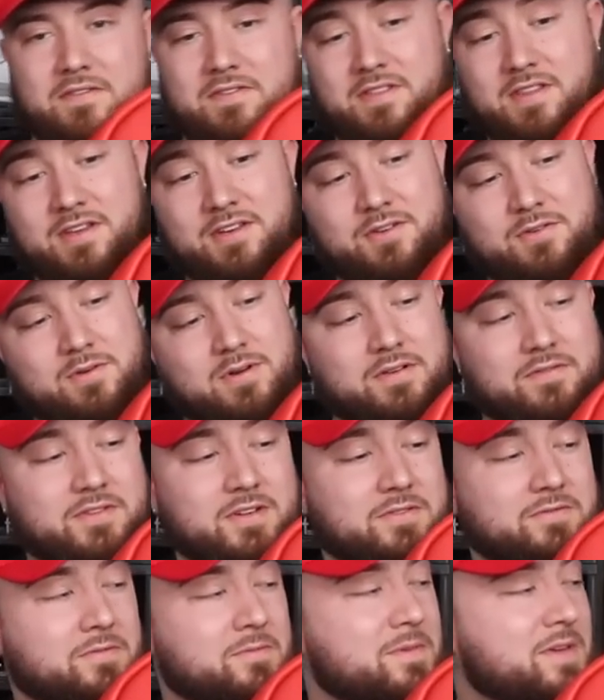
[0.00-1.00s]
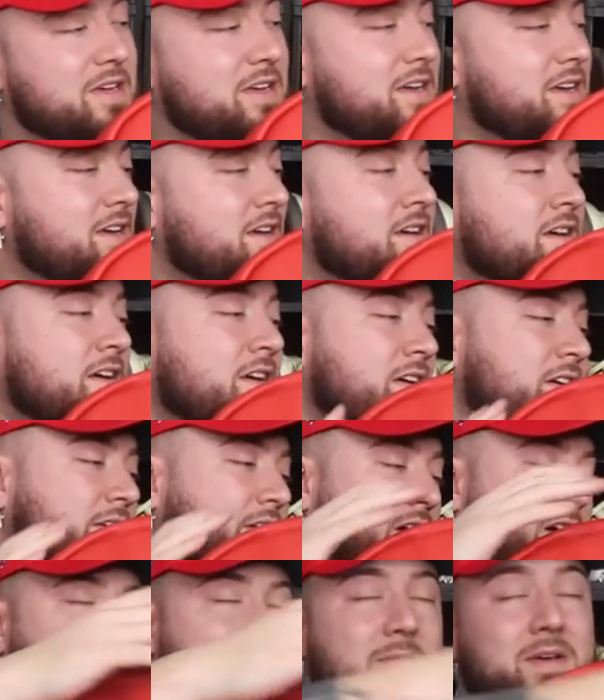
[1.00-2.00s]
everything you all have done for me.
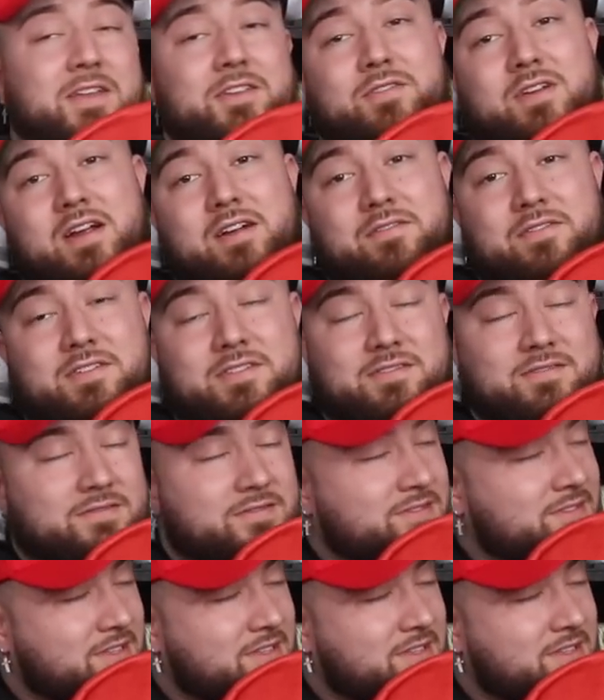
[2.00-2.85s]
Y'all have made traveling